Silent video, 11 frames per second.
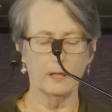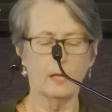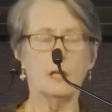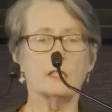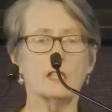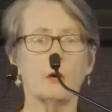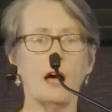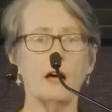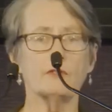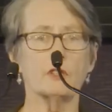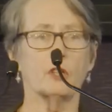So
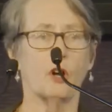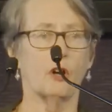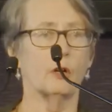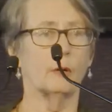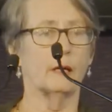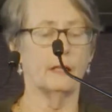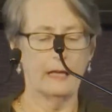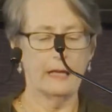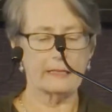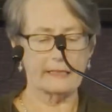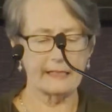after Corowa,
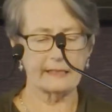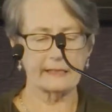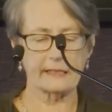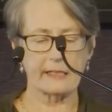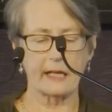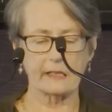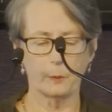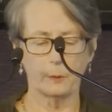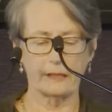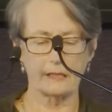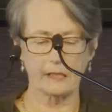Deakin starts
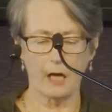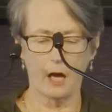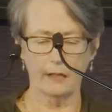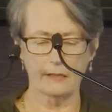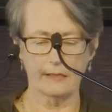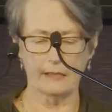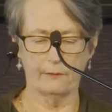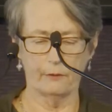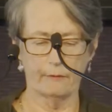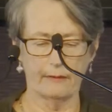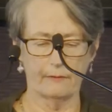working tirelessly
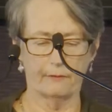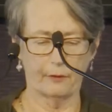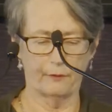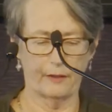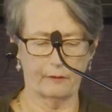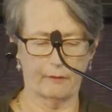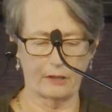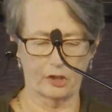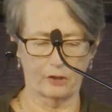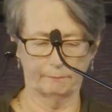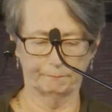for
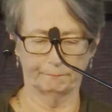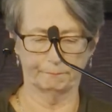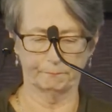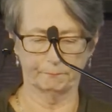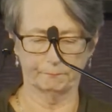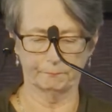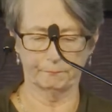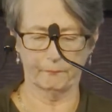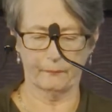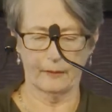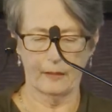federation.
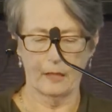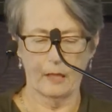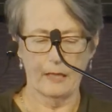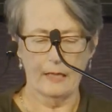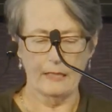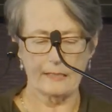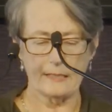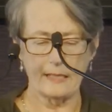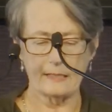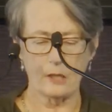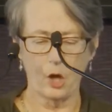He
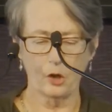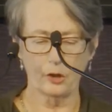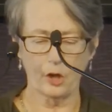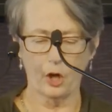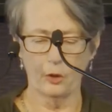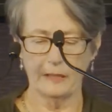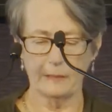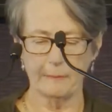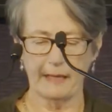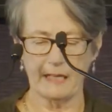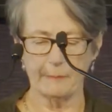says, long ago he had
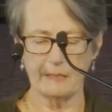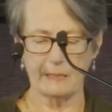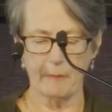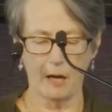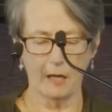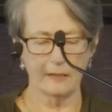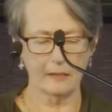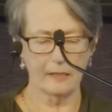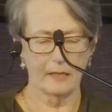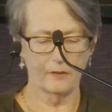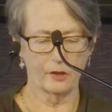made up his mind
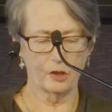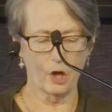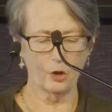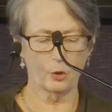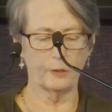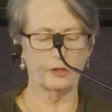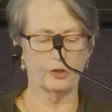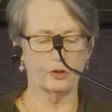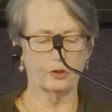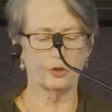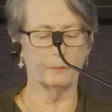that no
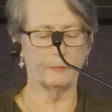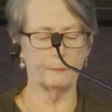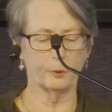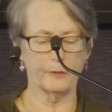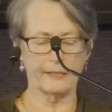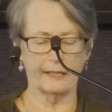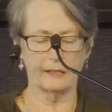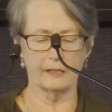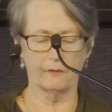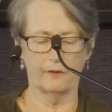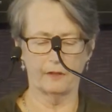question should be put
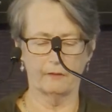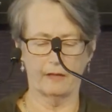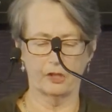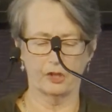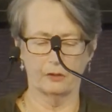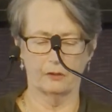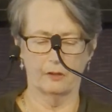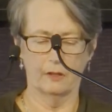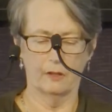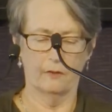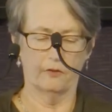second to federation
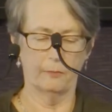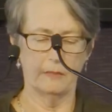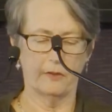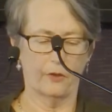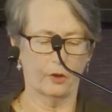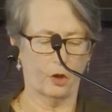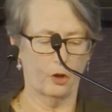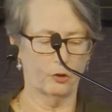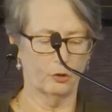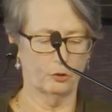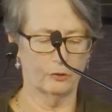from either the
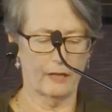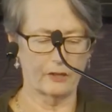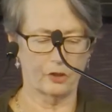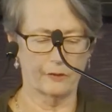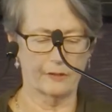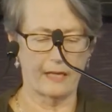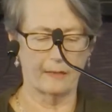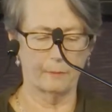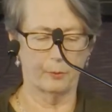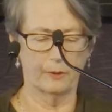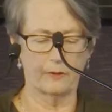local or national
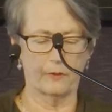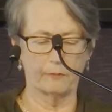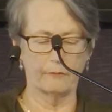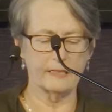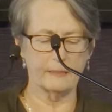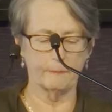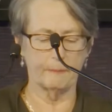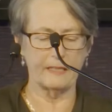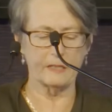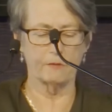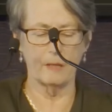standpoint. The
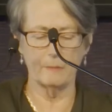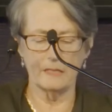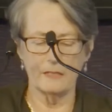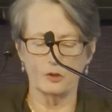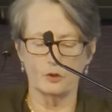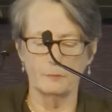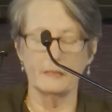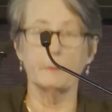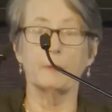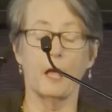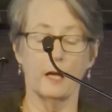best remedy that could be
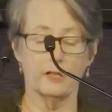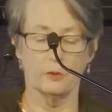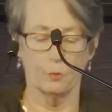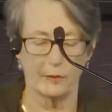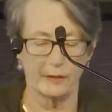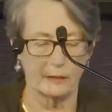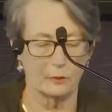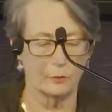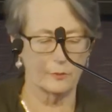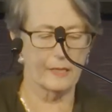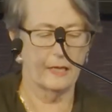applied to all the
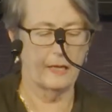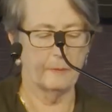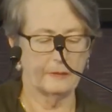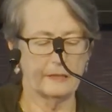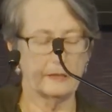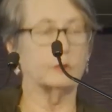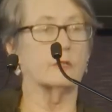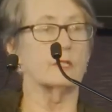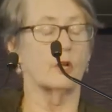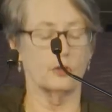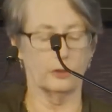ills, political,
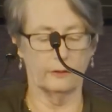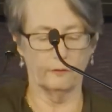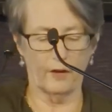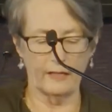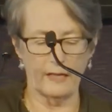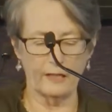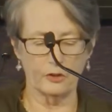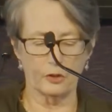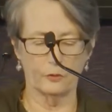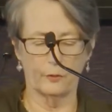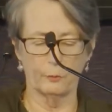social and
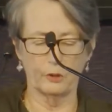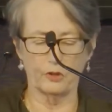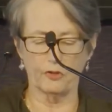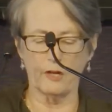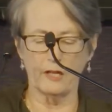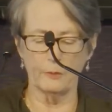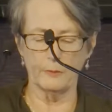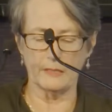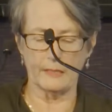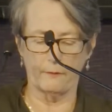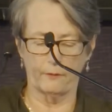financial, from which Australia
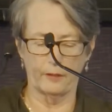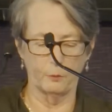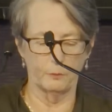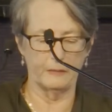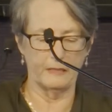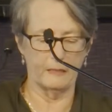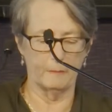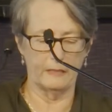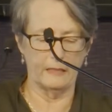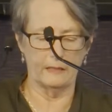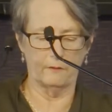was suffering would be
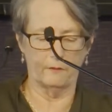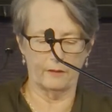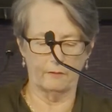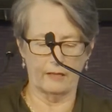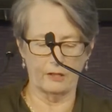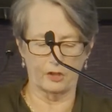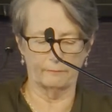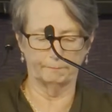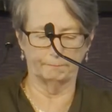immediate federation.